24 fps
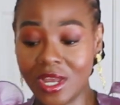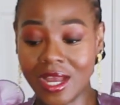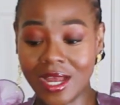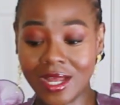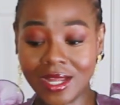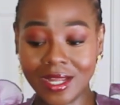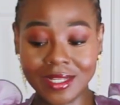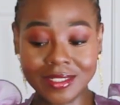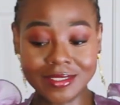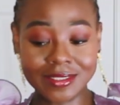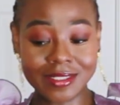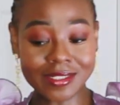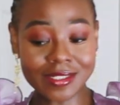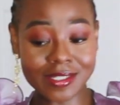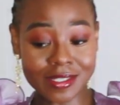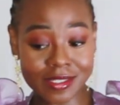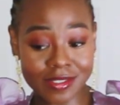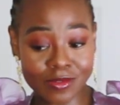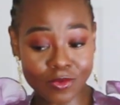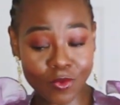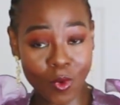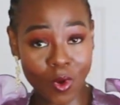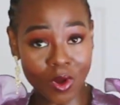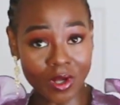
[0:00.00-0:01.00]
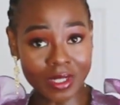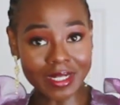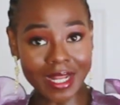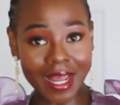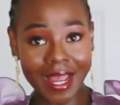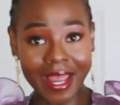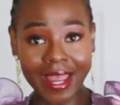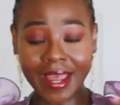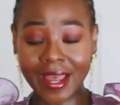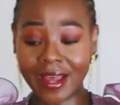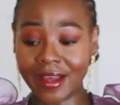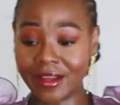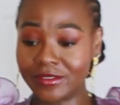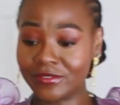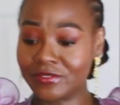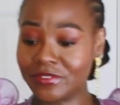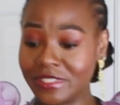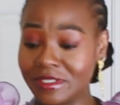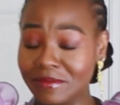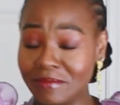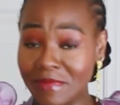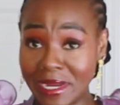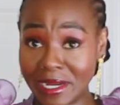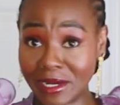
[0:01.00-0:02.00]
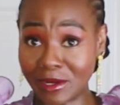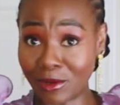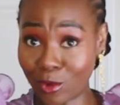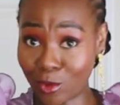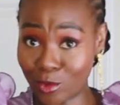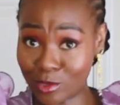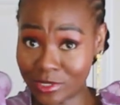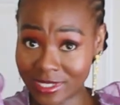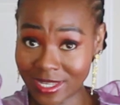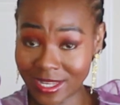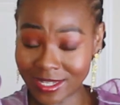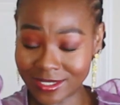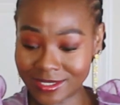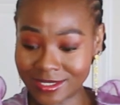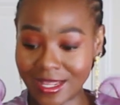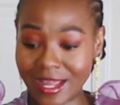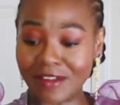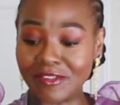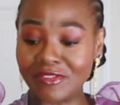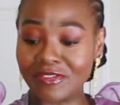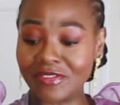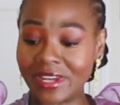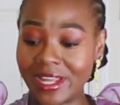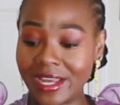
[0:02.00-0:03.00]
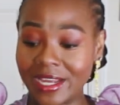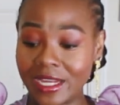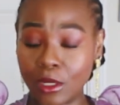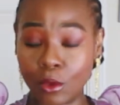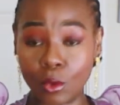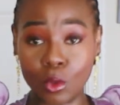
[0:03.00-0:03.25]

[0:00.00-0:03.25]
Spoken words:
and this is the one I have in my closet that I feel like I